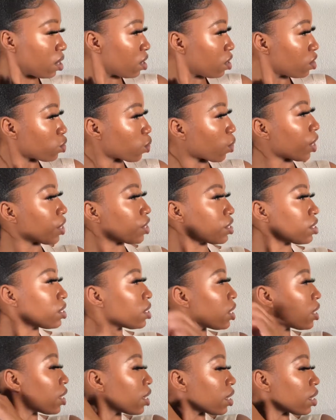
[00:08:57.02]
so I just
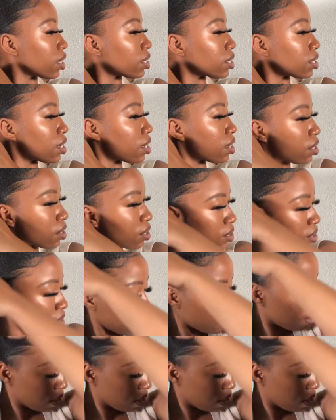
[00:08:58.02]
take it as is